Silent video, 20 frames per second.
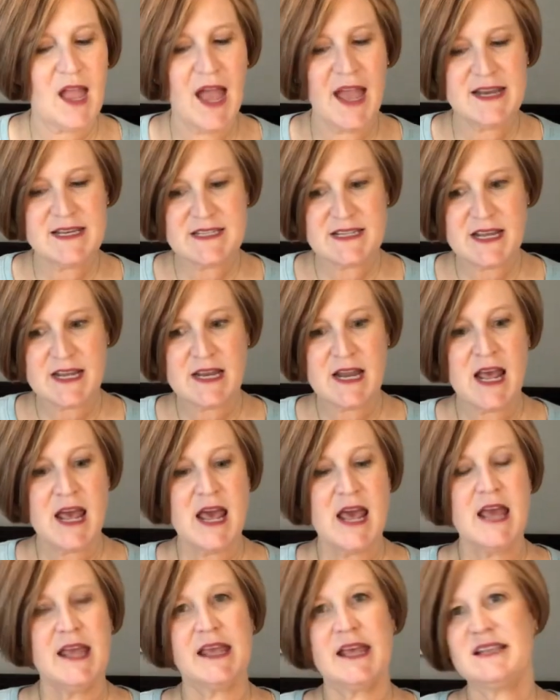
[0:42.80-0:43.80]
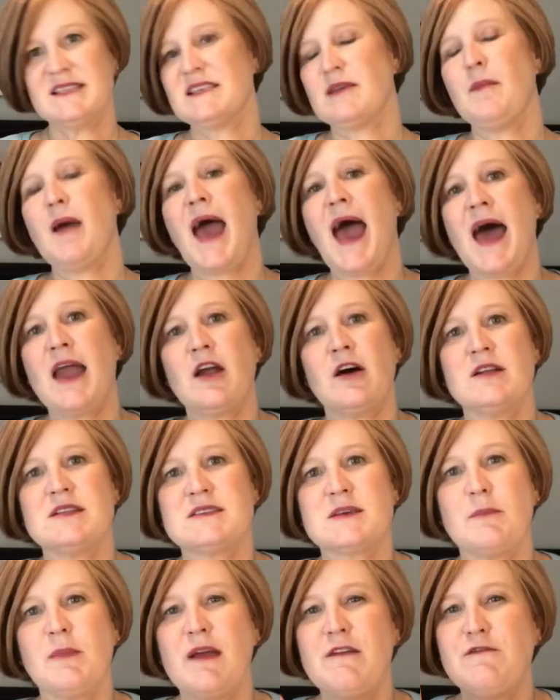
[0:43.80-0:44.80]
I did get some
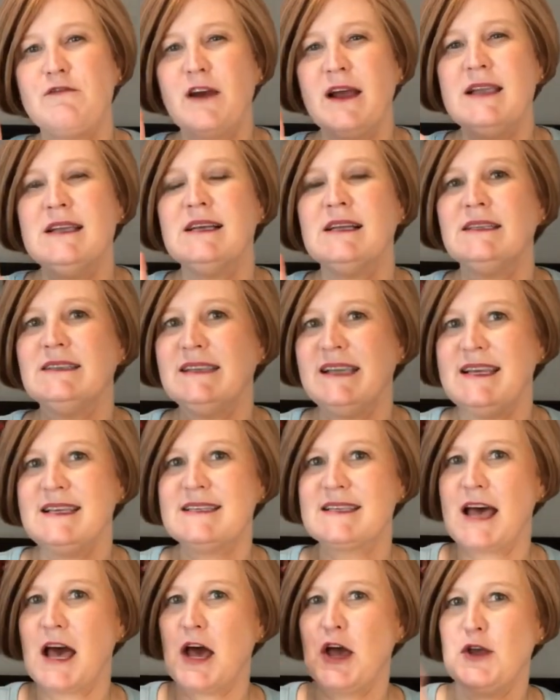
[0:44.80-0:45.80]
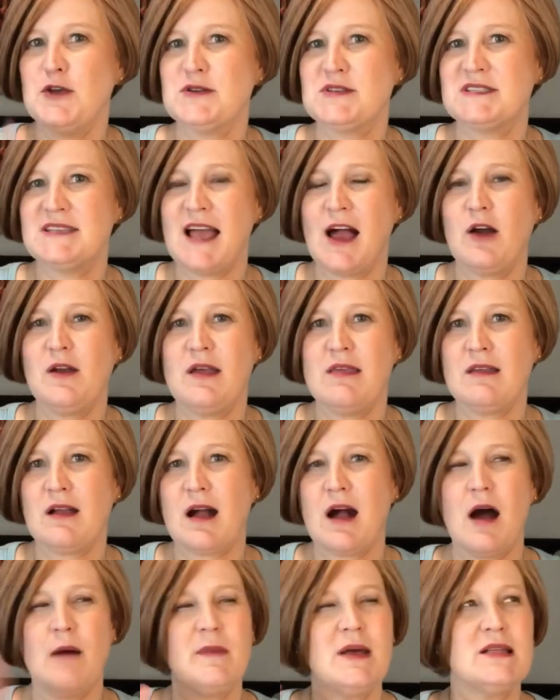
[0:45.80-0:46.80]
add-ons. My friend Lisa, who's down in the
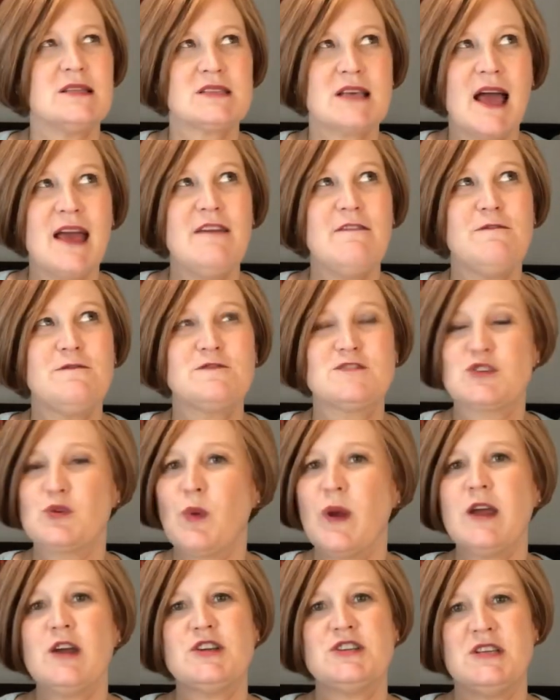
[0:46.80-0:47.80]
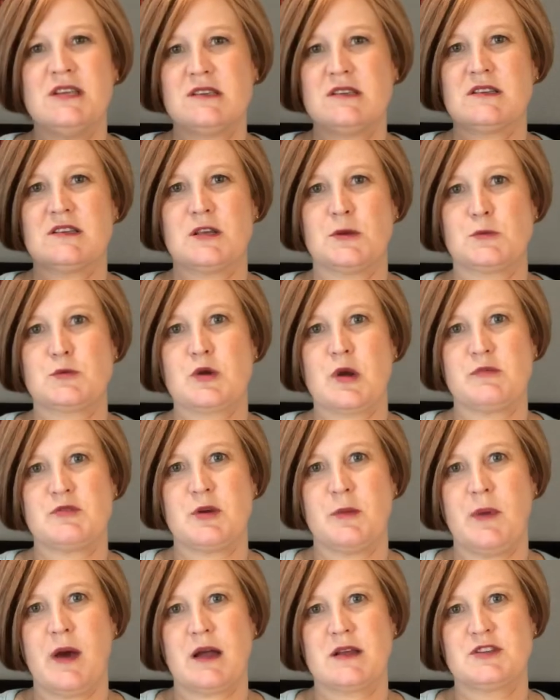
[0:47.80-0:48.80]
comments, I swear she's a
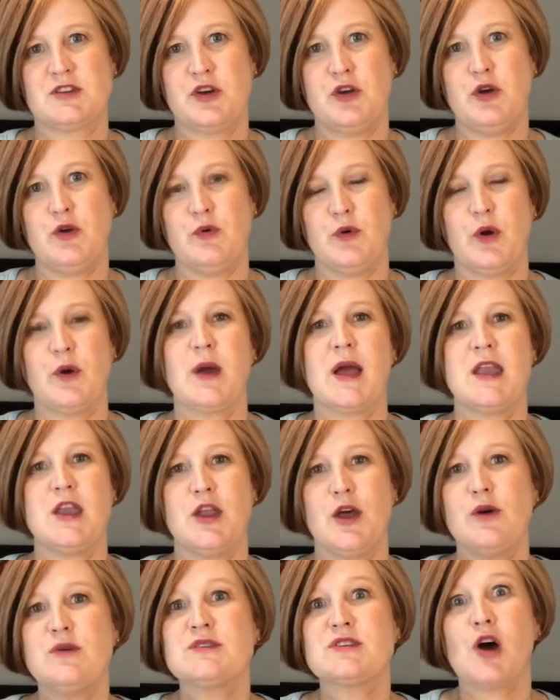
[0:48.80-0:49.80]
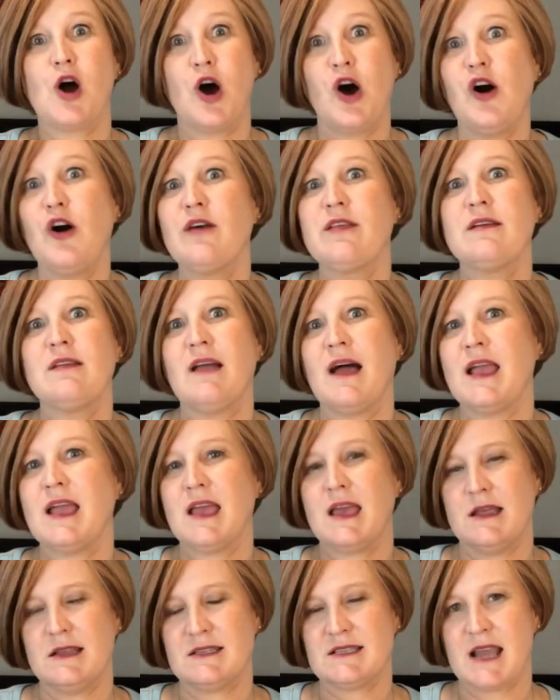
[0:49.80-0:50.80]
subscription box guru and knows all the
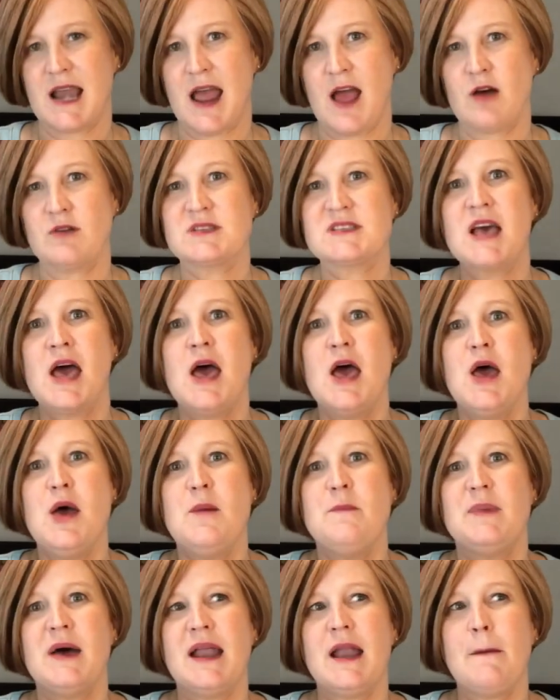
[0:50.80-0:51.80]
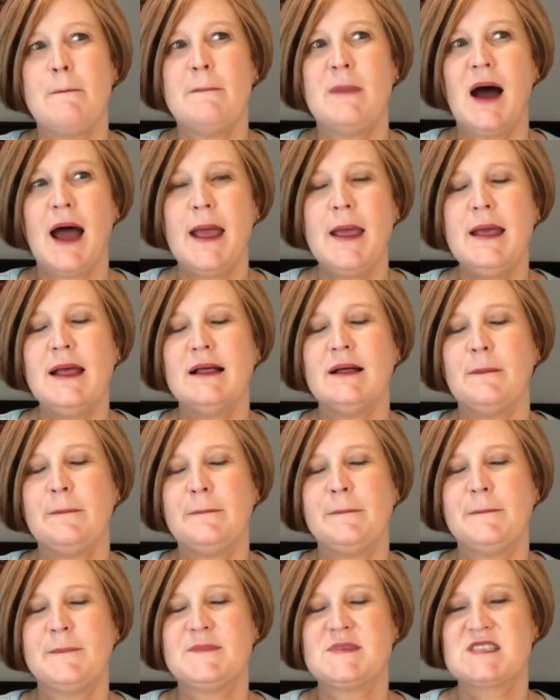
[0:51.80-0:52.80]
like ins and outs, but my
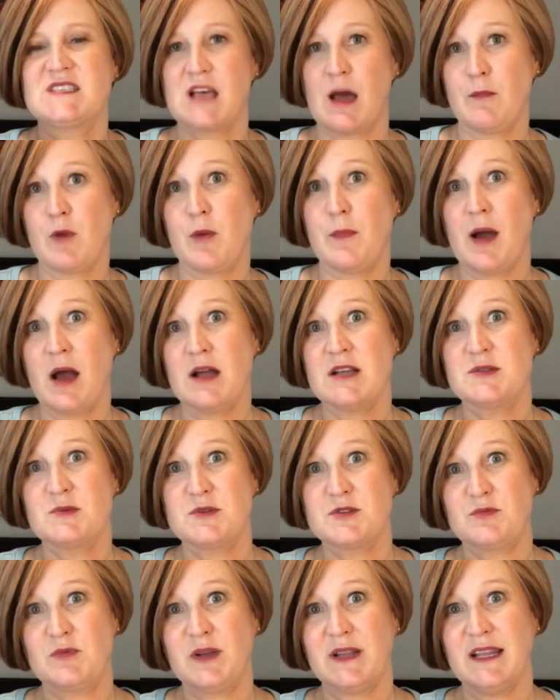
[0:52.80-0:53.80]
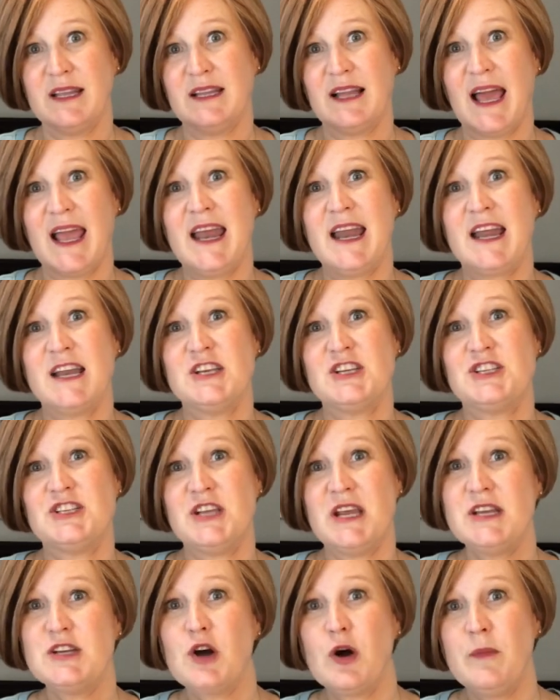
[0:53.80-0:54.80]
summer box was really late and
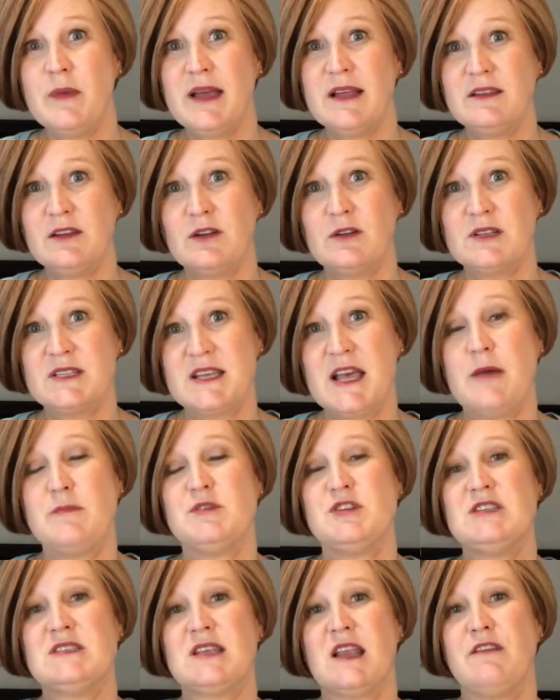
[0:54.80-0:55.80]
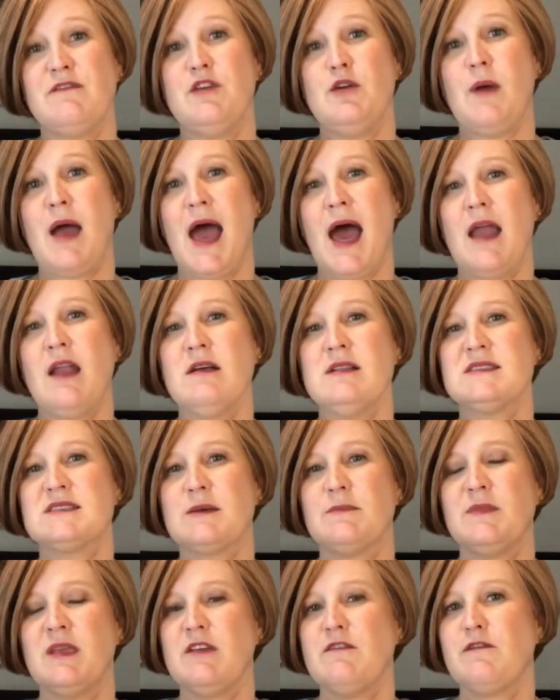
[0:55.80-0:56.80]
she told me a little tip. She said if you add on
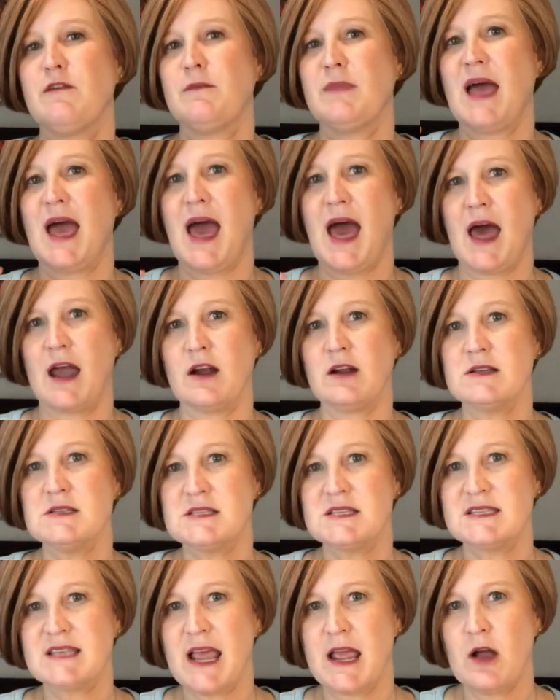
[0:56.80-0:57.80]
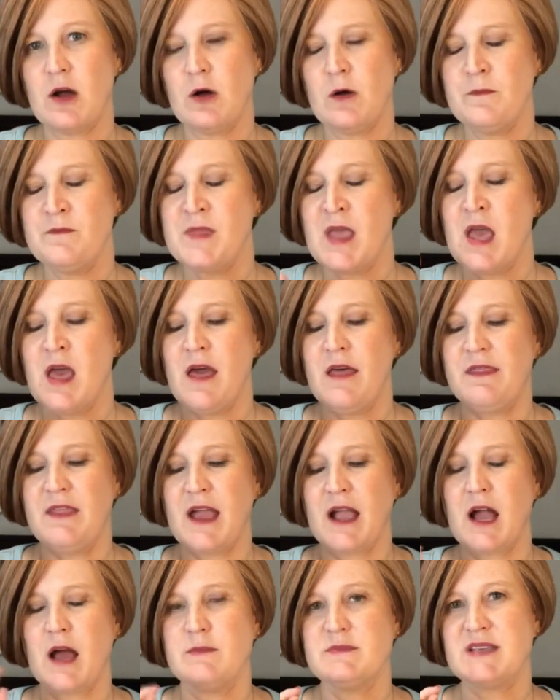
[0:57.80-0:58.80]
something from the add-on sale
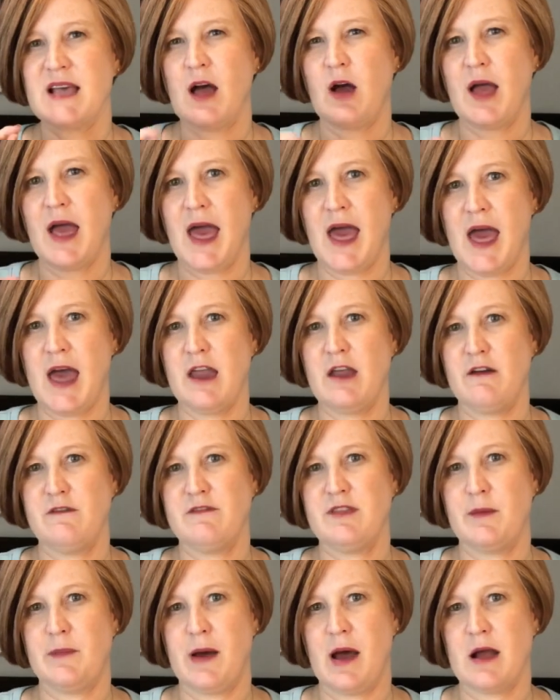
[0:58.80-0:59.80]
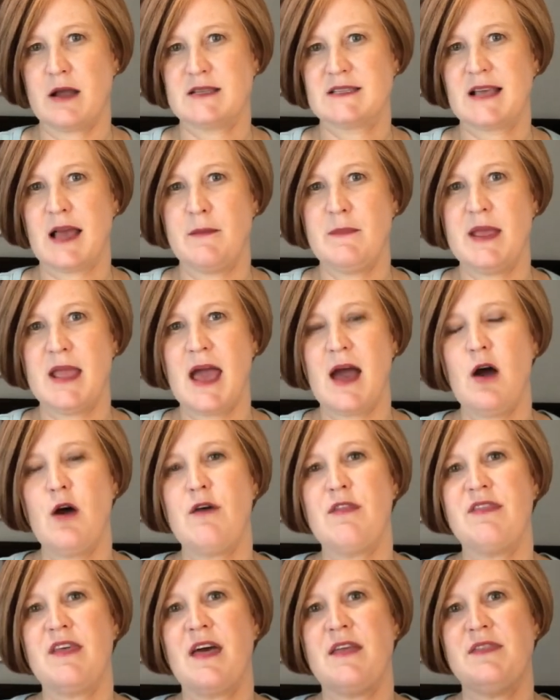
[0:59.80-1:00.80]
that comes out ahead of the box coming
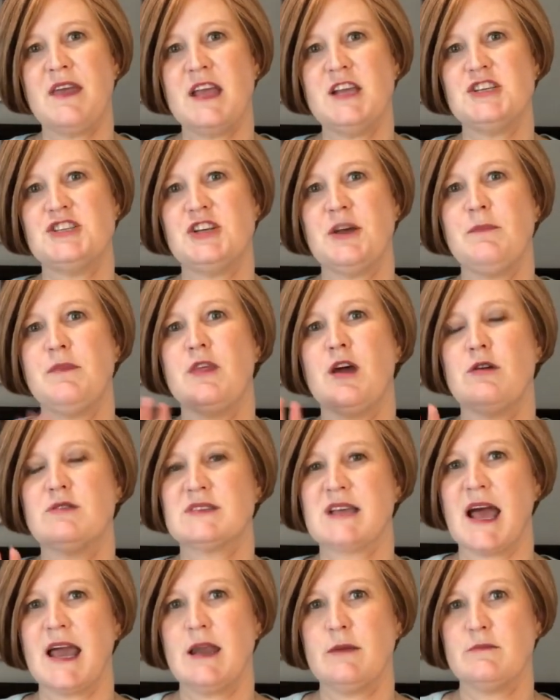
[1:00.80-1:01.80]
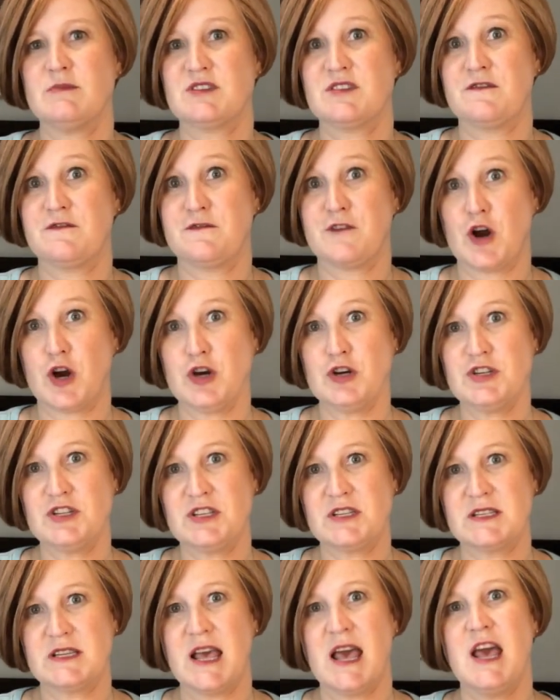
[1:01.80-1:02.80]
out that they ship those items
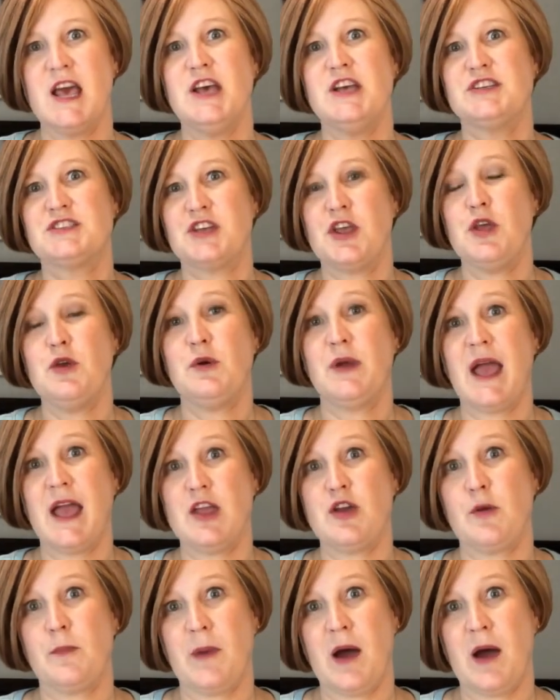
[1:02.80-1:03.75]
first so you get your